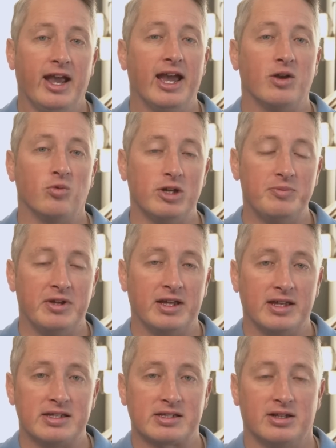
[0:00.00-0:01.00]
And reaping
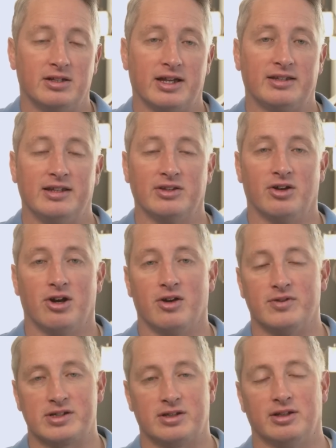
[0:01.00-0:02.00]
is collecting the
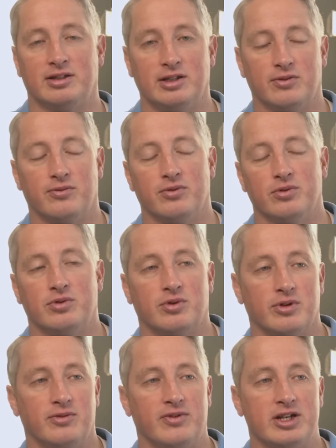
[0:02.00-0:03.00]
harvest, collecting the fruit
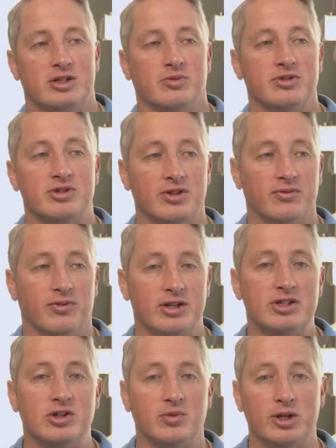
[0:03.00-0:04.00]
or the vegetables. So the
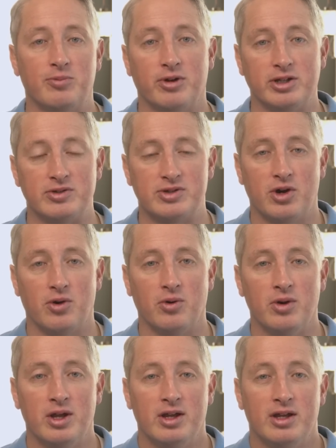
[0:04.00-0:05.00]
phrase you reap what you sow
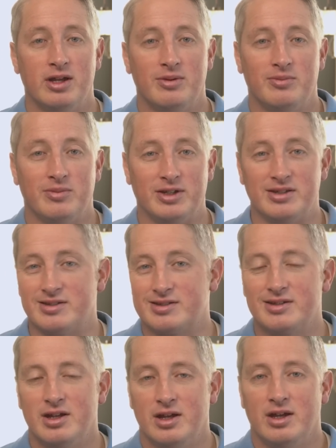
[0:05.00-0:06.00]

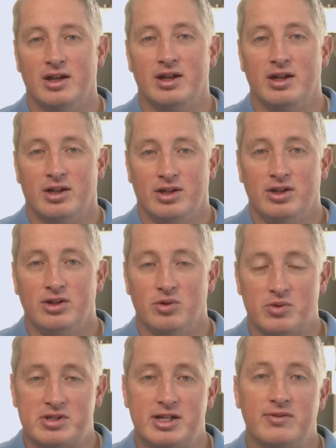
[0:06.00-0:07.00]
means you
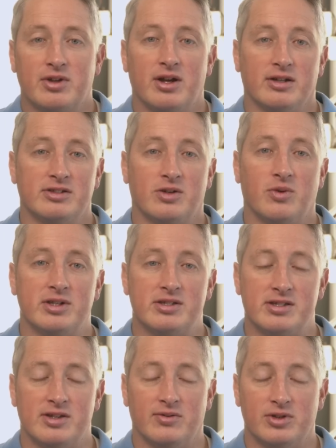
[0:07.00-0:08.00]
receive the
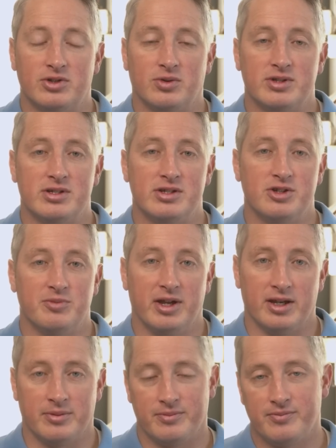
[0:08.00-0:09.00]
consequences of the choices you made.